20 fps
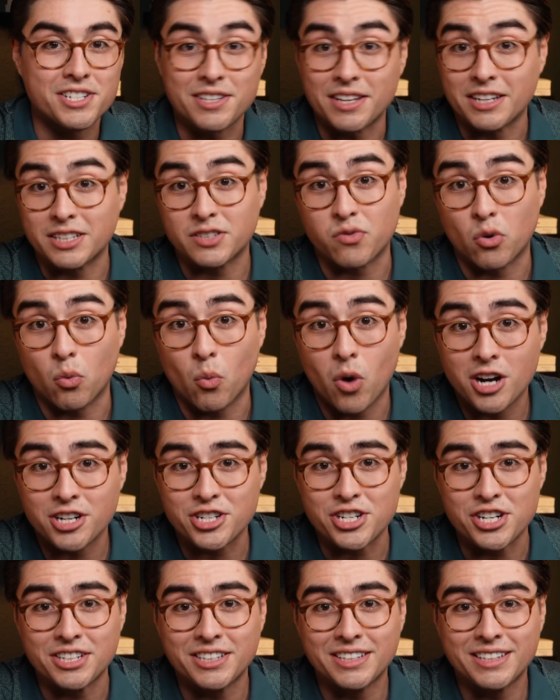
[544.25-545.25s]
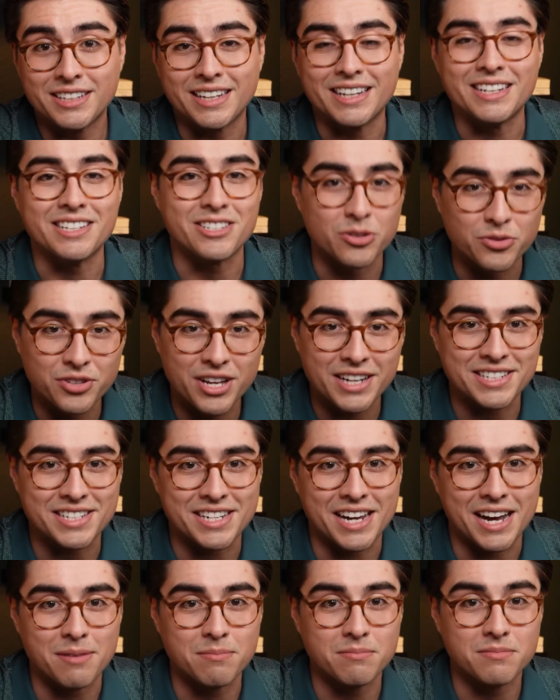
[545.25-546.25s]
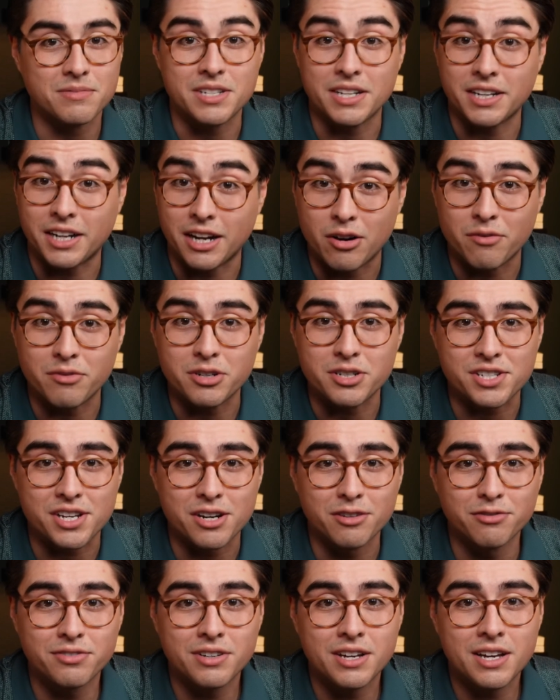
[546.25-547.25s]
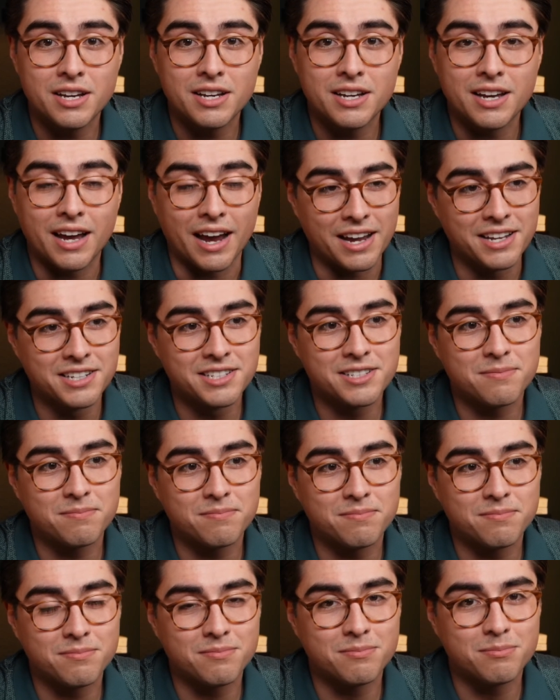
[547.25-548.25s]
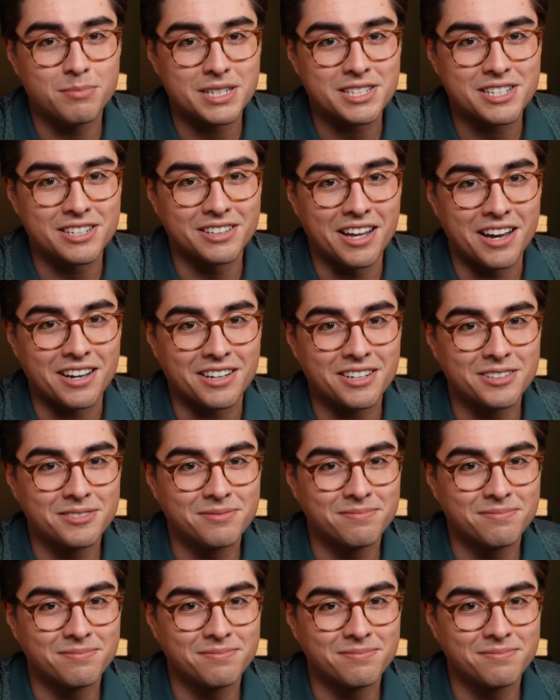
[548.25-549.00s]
thanks for watching. Until next time, take care of yourself, and best of luck.